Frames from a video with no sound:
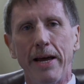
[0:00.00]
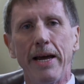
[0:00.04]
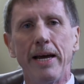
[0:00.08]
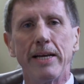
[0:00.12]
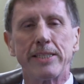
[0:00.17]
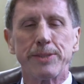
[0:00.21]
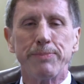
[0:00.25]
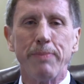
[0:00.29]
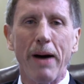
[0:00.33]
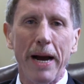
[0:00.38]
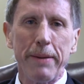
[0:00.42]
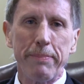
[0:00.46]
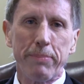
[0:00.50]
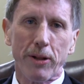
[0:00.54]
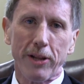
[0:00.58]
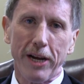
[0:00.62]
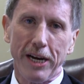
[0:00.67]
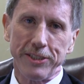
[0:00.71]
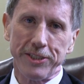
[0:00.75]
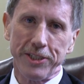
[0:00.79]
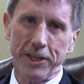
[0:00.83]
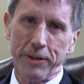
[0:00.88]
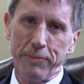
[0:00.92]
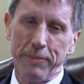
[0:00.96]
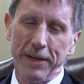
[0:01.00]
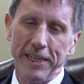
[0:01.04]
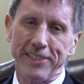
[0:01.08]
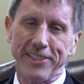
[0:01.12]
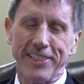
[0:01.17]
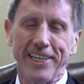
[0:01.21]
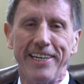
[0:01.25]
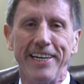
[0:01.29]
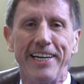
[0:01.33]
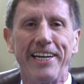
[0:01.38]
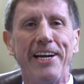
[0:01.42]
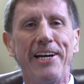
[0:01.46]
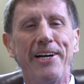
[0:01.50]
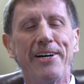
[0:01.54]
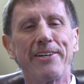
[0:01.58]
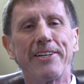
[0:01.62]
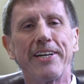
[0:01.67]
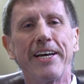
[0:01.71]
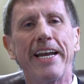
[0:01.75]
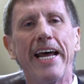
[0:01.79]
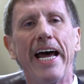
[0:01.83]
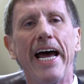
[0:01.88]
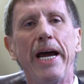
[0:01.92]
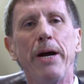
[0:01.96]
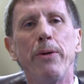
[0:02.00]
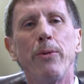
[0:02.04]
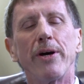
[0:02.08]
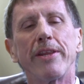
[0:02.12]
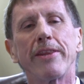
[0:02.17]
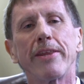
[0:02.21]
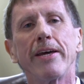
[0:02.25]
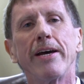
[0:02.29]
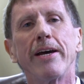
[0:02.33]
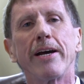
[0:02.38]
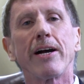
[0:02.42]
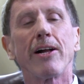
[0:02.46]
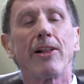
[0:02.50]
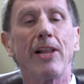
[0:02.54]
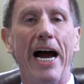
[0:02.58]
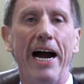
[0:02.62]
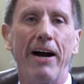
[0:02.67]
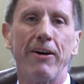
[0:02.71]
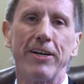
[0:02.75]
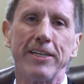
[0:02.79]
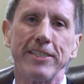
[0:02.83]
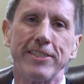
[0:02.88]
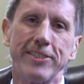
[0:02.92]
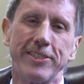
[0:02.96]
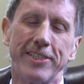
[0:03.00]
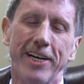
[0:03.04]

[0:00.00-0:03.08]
It's my pleasure to be sitting here today with Clarence